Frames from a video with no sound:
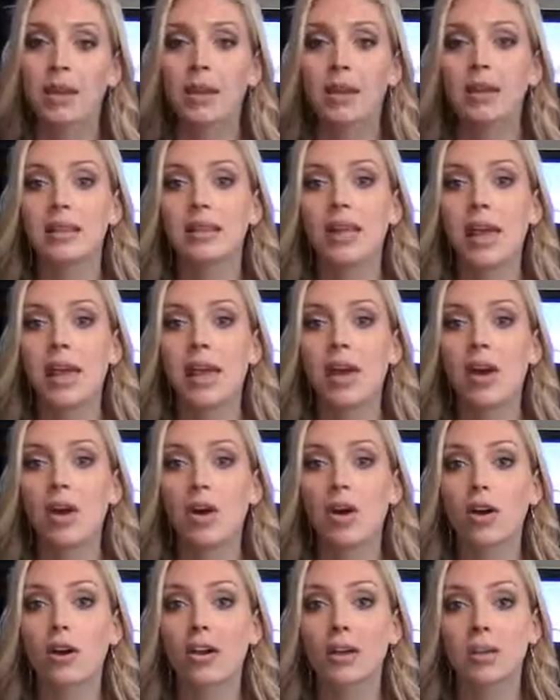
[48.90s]
They
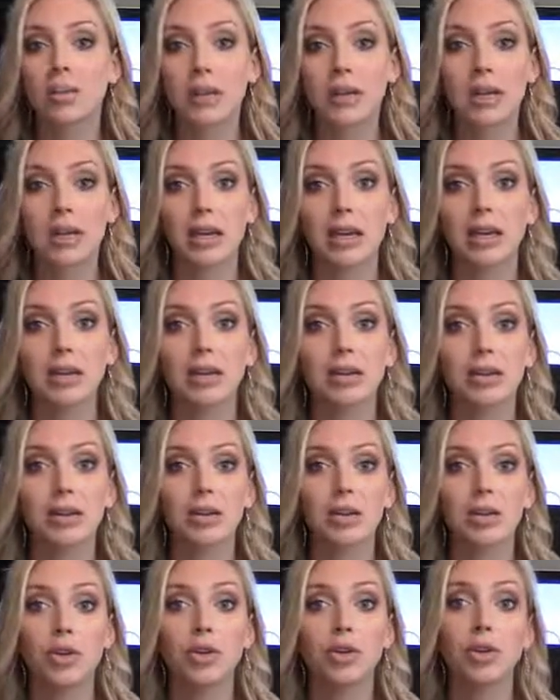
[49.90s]
are going to be
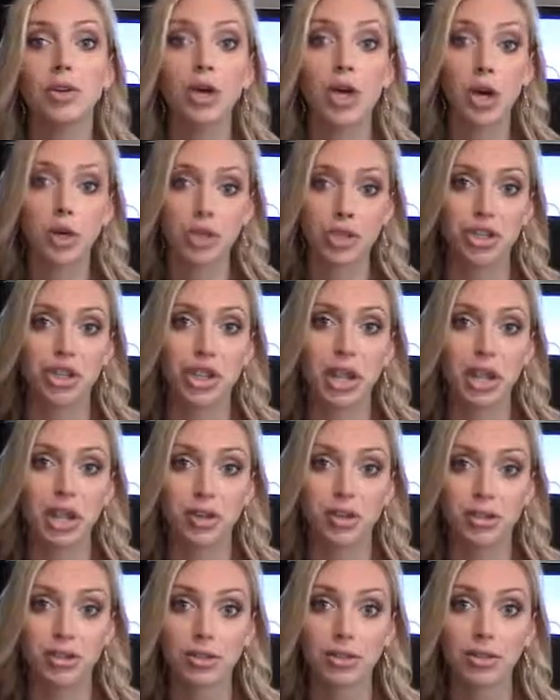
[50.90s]
your
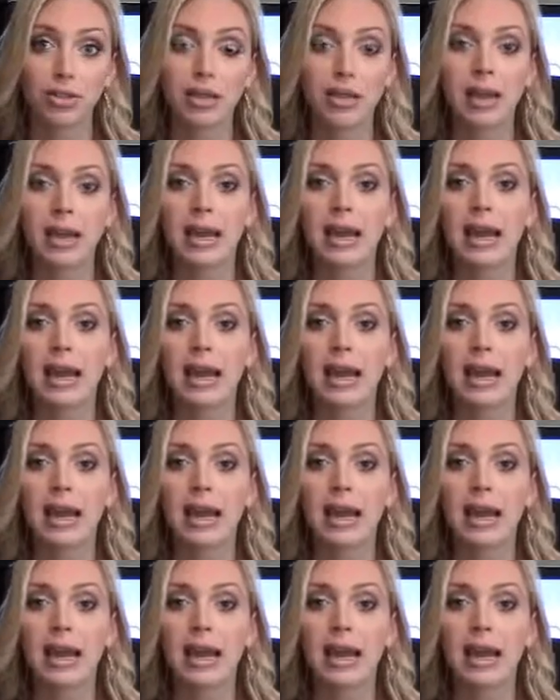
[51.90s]
negotiators